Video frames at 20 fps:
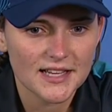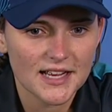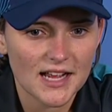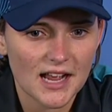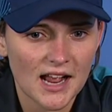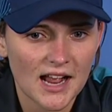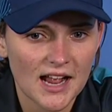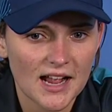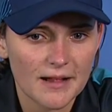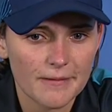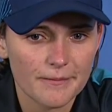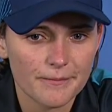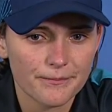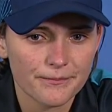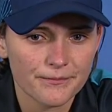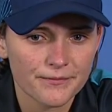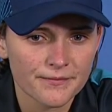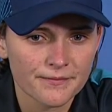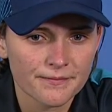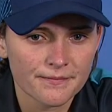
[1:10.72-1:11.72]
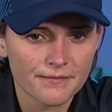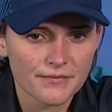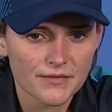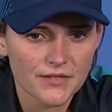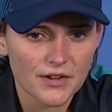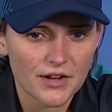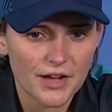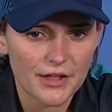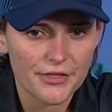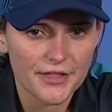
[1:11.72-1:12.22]

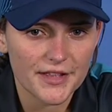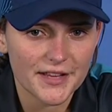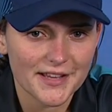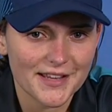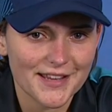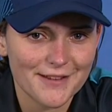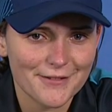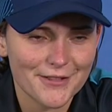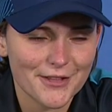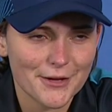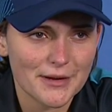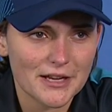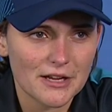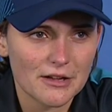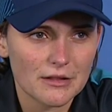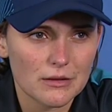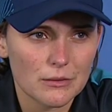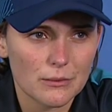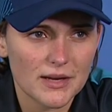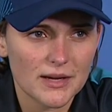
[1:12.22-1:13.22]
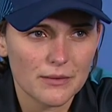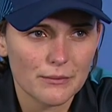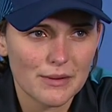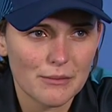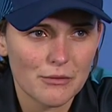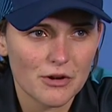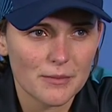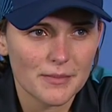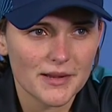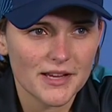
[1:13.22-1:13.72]
I think even though we got the win, we
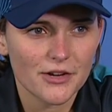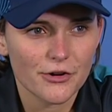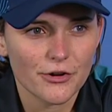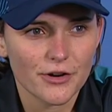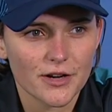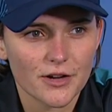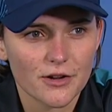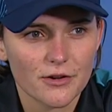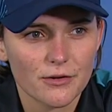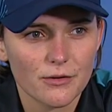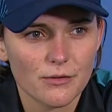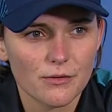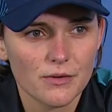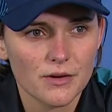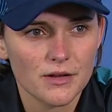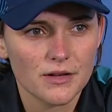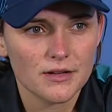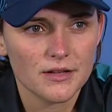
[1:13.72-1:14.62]
want to be critical